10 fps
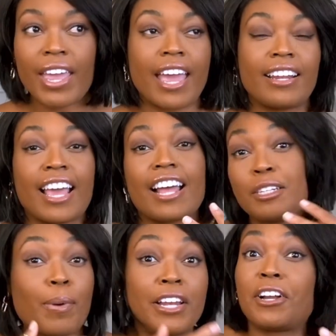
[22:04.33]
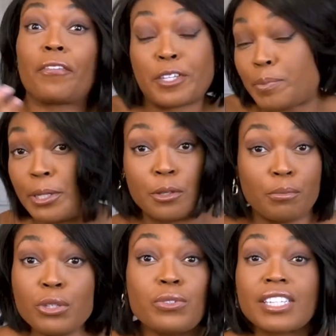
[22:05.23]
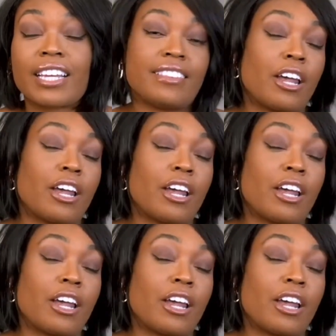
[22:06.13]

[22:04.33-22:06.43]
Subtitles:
And depending on the speed of the music,